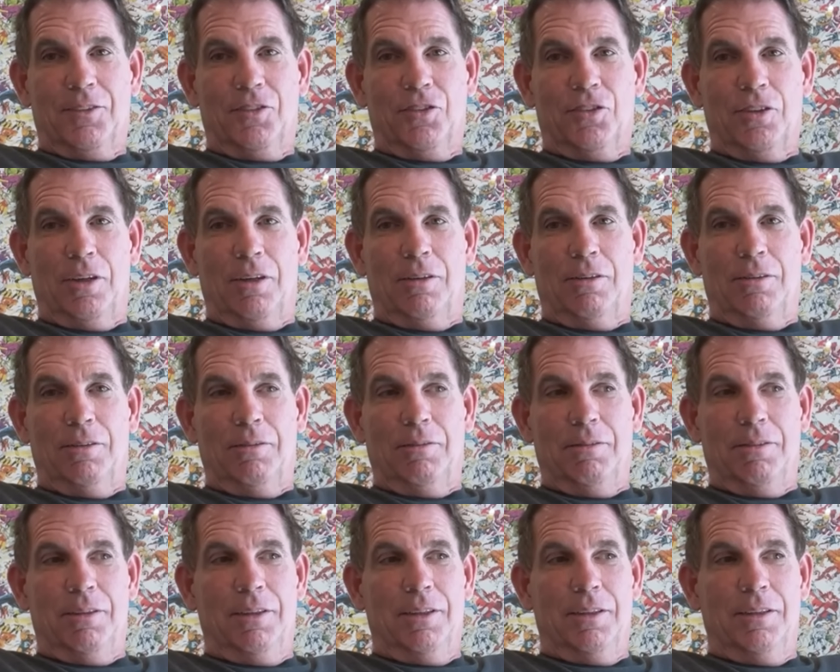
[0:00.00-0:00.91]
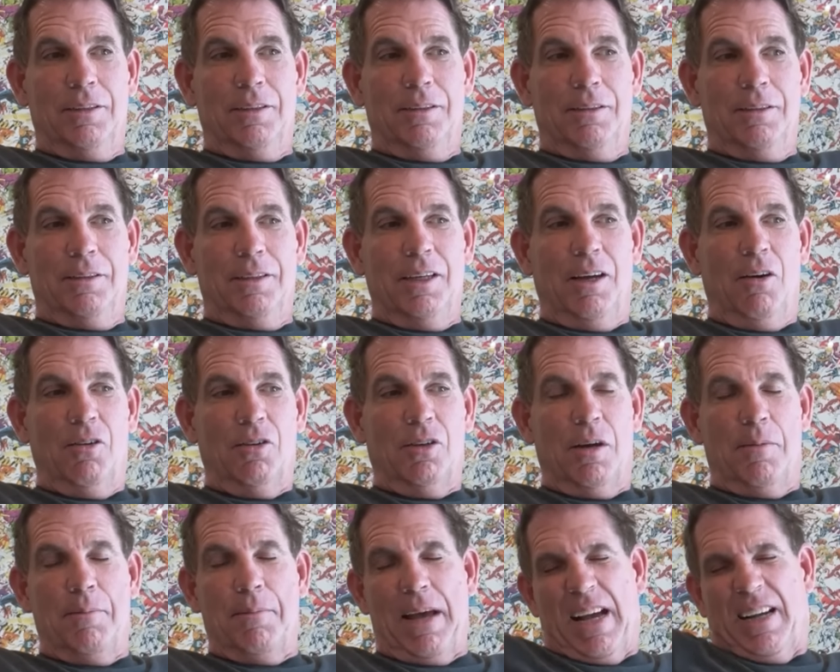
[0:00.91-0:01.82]
So they
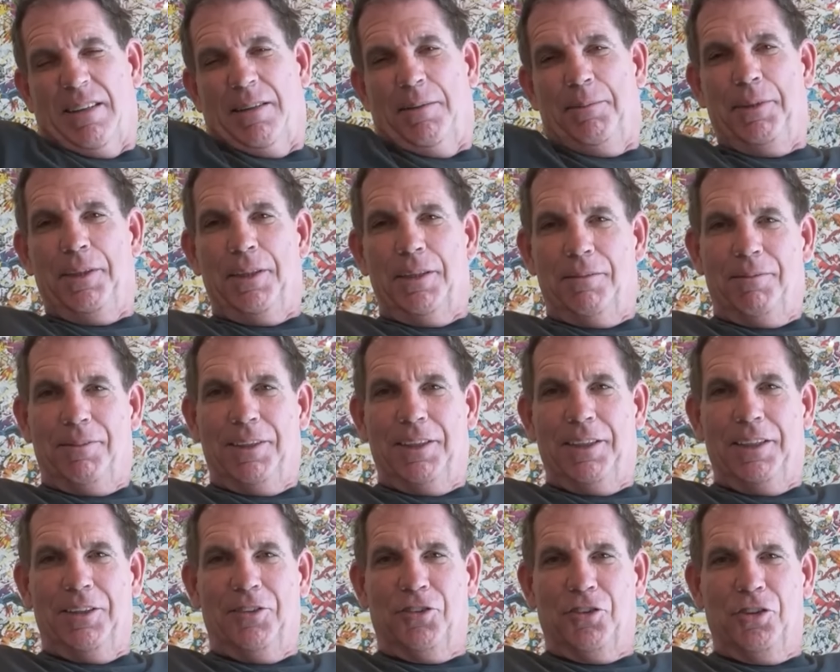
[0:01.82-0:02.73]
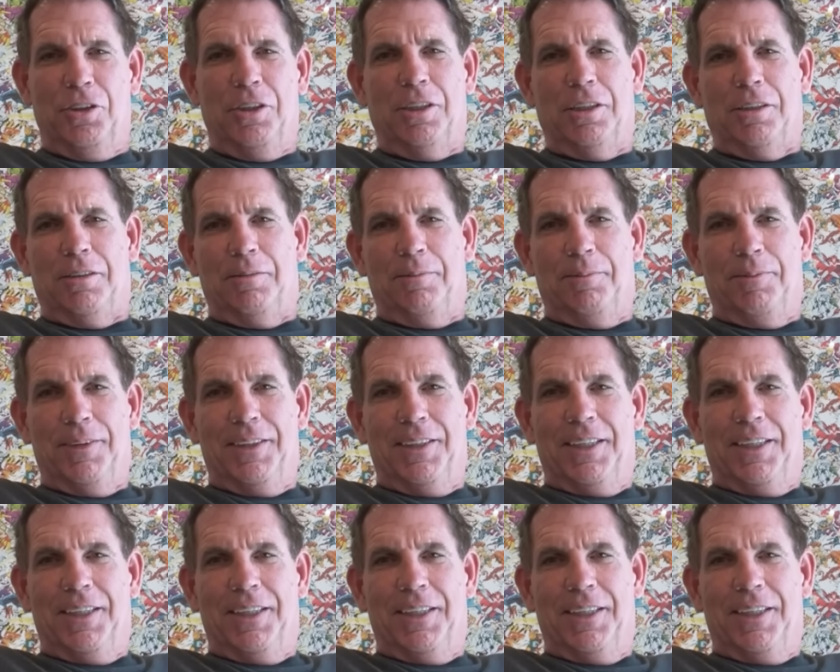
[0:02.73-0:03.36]
all come back. I mean, it's good.